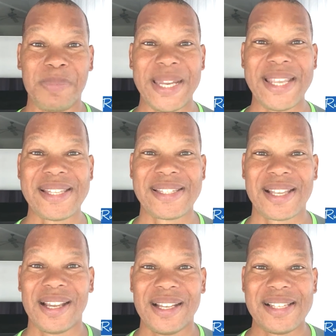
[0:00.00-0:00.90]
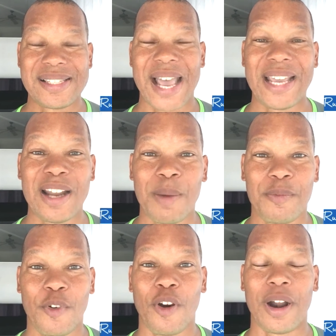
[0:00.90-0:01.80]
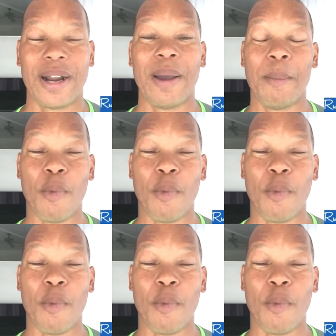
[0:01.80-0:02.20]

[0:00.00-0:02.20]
please sign up for